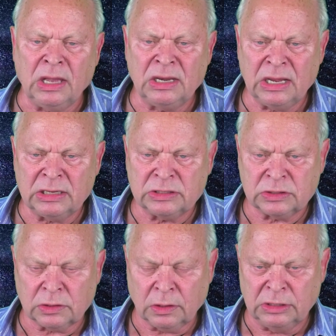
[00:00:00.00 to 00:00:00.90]
it
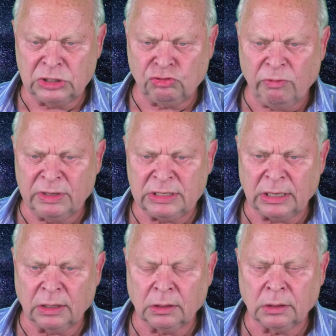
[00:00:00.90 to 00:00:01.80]
is
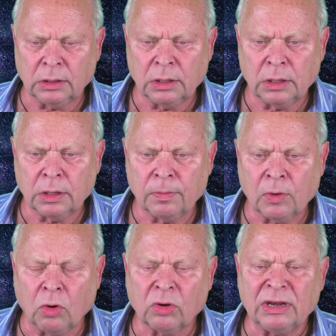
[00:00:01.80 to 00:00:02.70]
distributing,
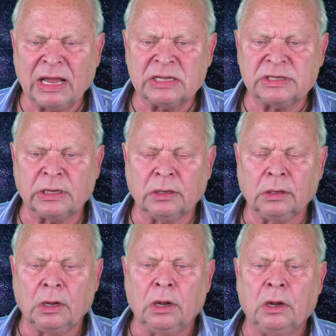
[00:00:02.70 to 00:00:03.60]

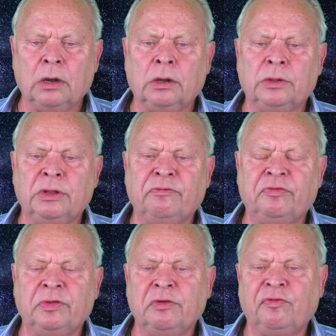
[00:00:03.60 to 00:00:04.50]
organizing the
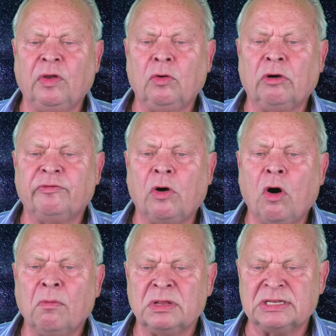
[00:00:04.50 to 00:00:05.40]
flow of
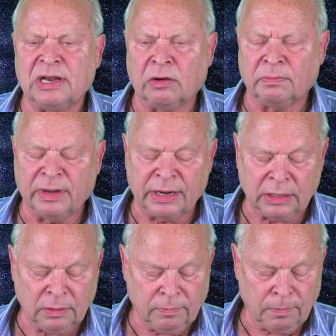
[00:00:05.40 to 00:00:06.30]
hormones in our
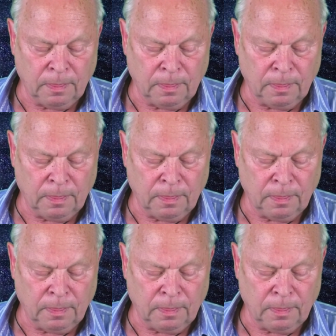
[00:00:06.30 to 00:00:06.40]
body.